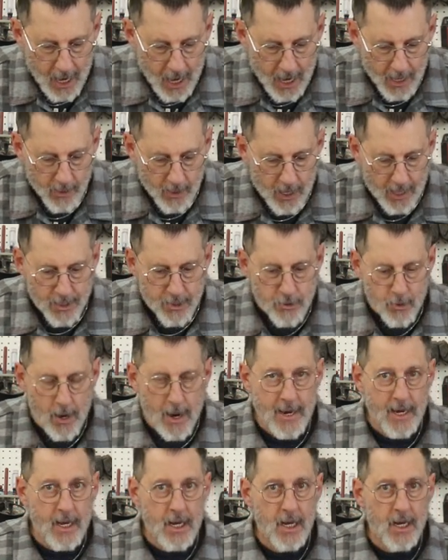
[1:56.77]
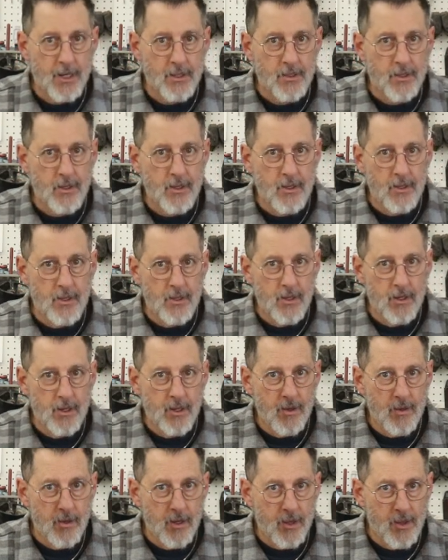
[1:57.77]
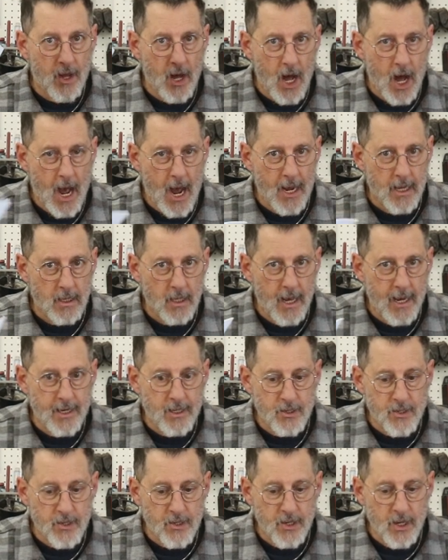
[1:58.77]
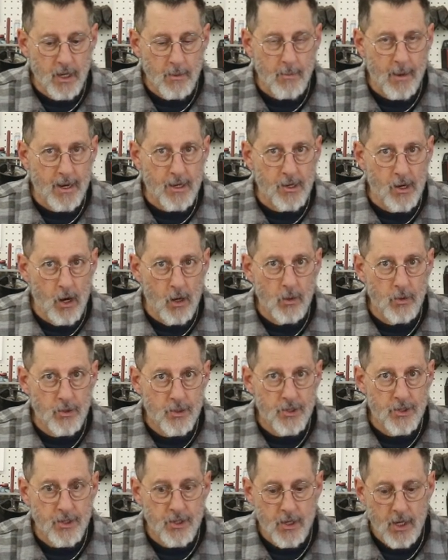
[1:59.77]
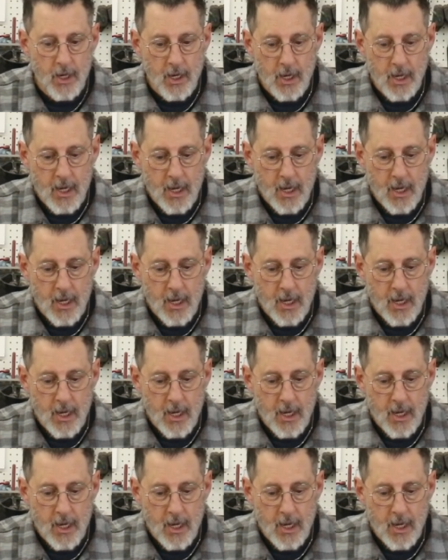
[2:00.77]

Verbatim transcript: I, I try to hit the highlights in my notes